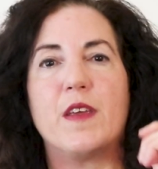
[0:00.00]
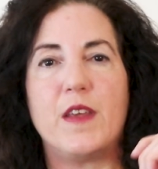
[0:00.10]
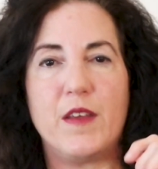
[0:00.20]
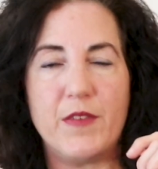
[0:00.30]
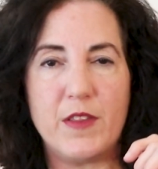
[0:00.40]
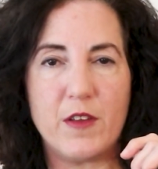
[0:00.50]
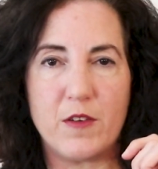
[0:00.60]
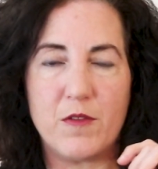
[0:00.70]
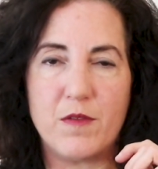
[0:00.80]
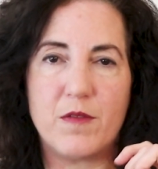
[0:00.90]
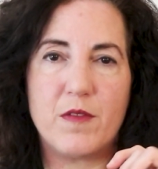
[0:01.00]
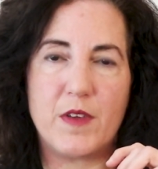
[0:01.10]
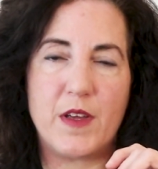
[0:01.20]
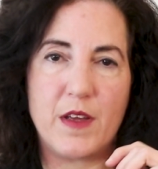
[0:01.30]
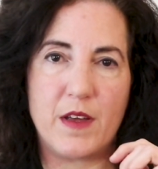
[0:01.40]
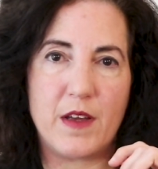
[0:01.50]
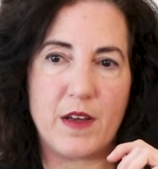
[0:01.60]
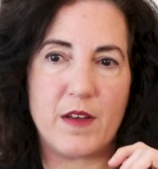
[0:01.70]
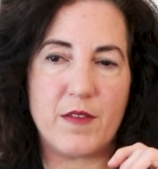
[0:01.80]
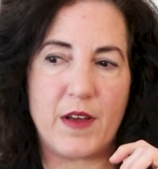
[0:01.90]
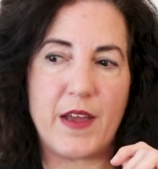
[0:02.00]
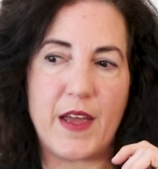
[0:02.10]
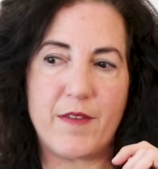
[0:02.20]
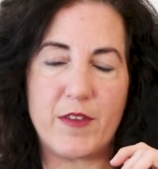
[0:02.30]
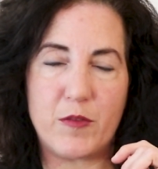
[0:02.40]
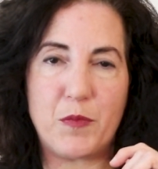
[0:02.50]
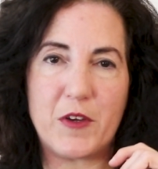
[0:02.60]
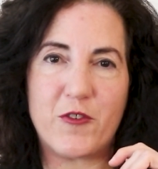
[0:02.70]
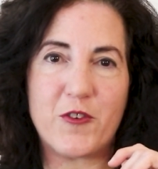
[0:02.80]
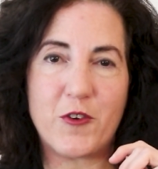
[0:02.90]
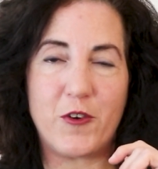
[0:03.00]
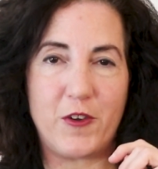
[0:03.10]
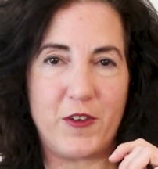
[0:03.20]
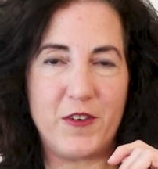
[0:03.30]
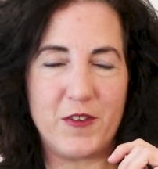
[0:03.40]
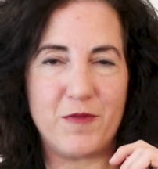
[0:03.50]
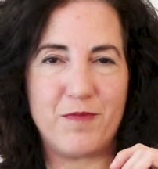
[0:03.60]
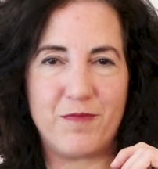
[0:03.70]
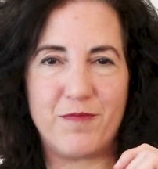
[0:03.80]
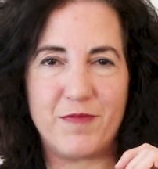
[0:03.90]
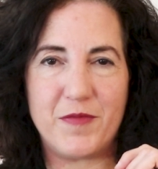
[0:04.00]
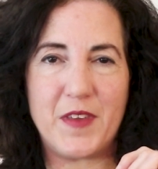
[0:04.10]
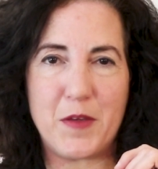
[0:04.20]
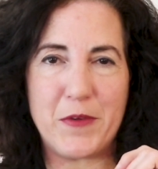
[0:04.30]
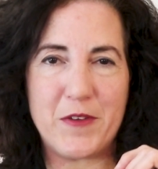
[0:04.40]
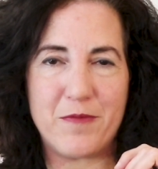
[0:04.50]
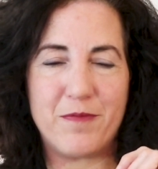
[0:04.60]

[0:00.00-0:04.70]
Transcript: Even though I have this picture called, name it,